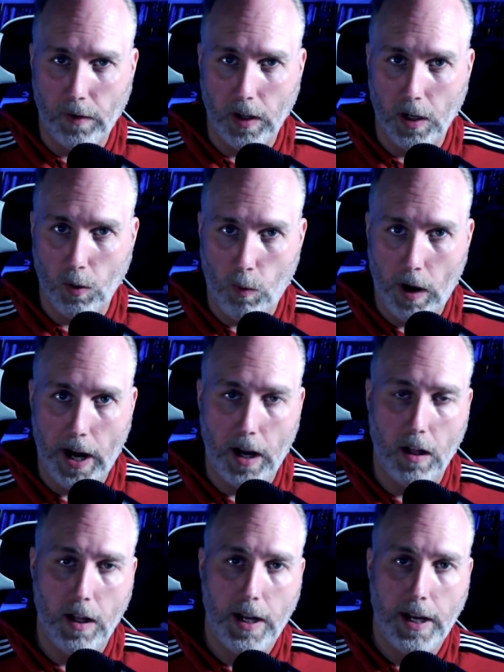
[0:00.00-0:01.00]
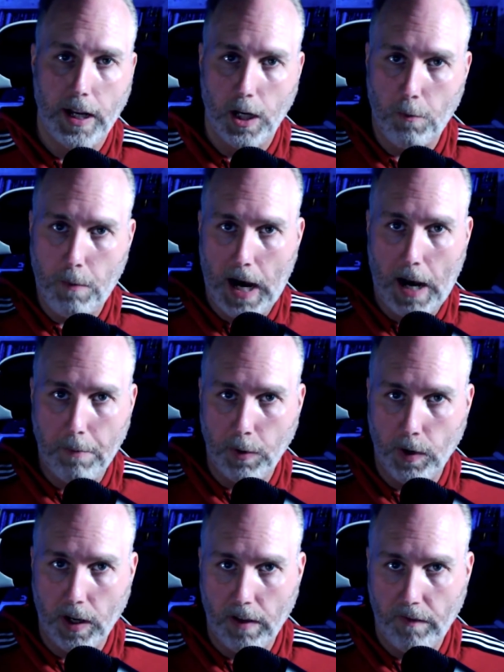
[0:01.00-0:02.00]
it for a little while, it'll pop
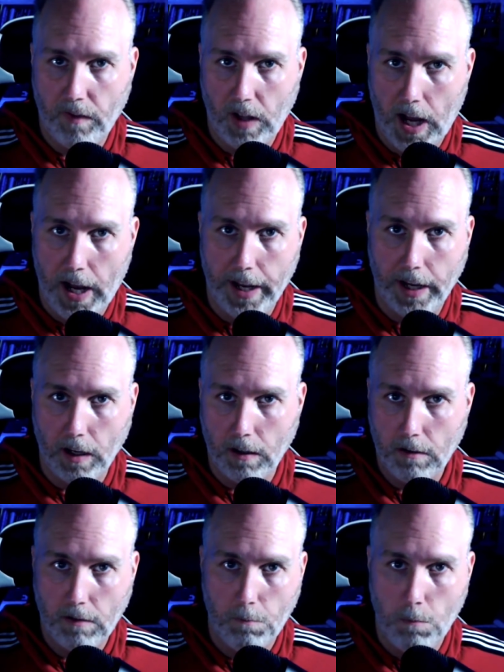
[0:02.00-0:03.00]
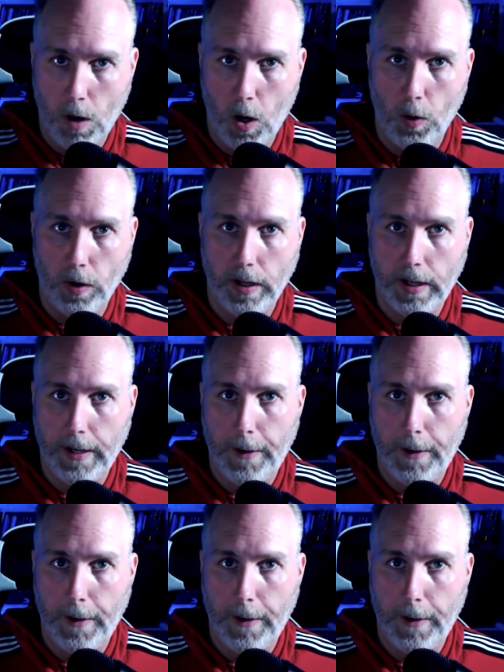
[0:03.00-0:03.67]
you into the flying mode.